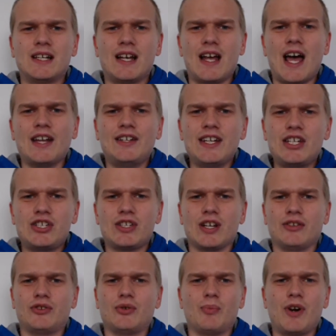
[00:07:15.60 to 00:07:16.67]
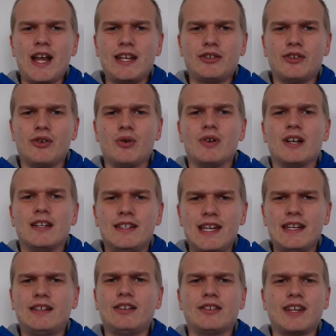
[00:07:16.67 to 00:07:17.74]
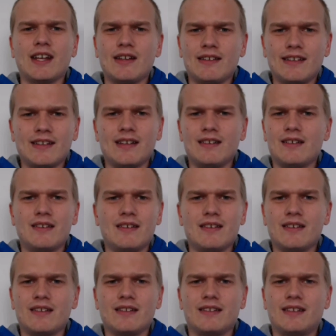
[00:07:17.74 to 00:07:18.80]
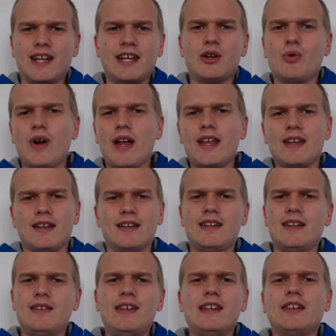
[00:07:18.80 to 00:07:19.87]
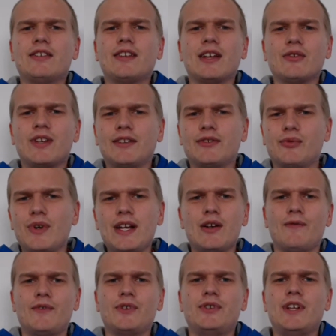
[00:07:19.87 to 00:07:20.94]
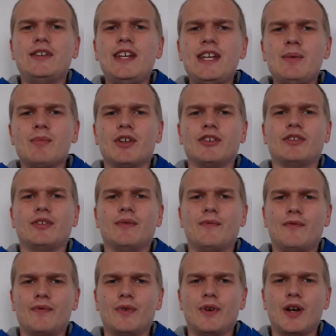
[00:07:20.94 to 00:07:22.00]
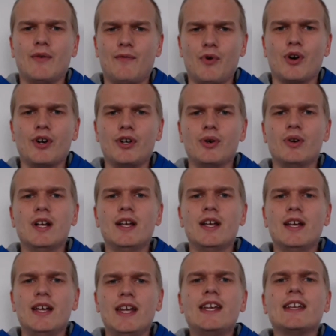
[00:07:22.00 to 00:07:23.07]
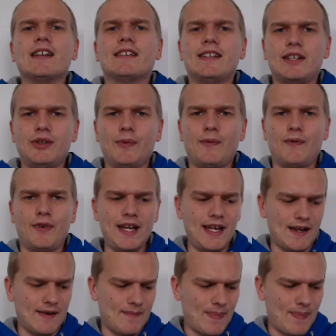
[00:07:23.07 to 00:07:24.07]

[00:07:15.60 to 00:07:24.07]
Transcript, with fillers: addiction to breakthrough, Jesus can take away, Jesus can get rid of the demons uh, for you. He can set you free.